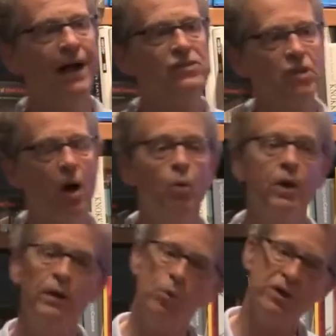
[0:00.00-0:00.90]
so
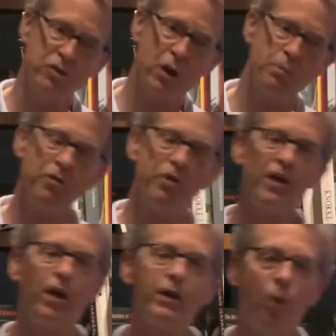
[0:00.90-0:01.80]
we sort of put the
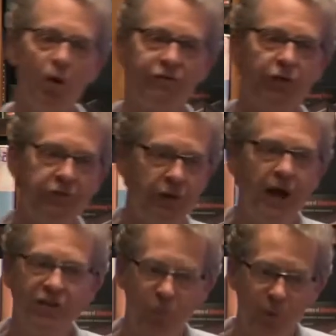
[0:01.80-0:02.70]
thing on hold for a few
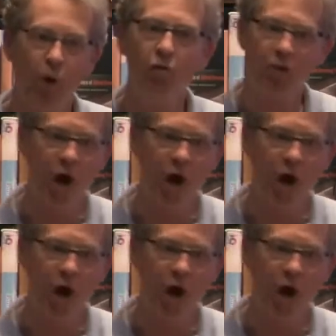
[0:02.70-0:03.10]
days, and we both thought